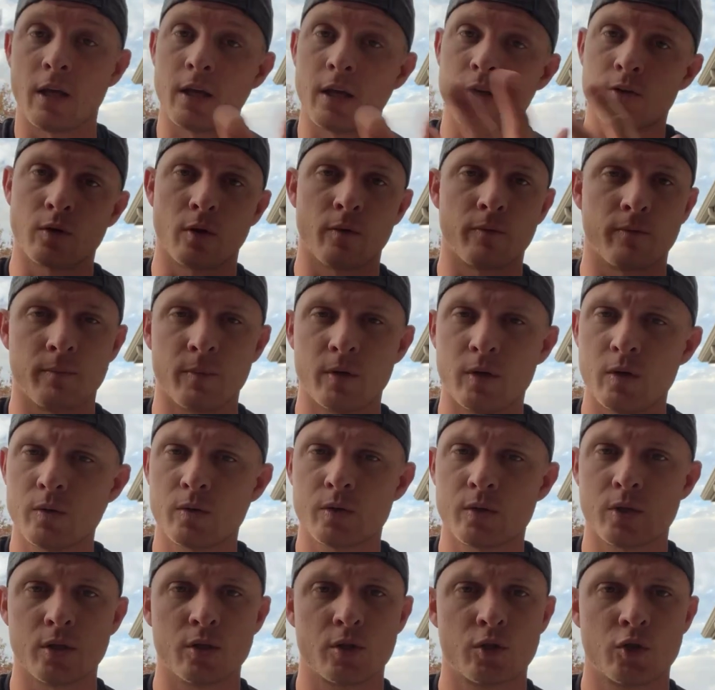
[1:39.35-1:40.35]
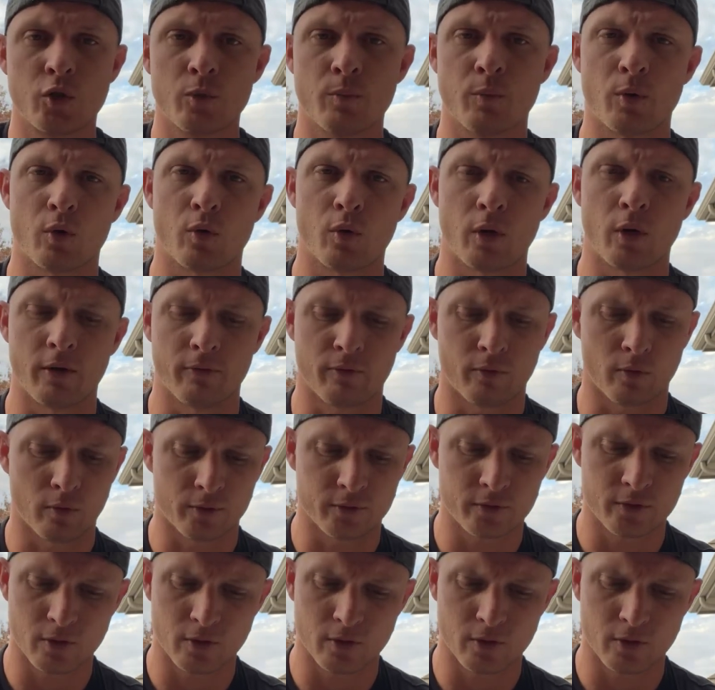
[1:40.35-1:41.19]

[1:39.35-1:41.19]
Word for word: They drove from Houston. Super grateful.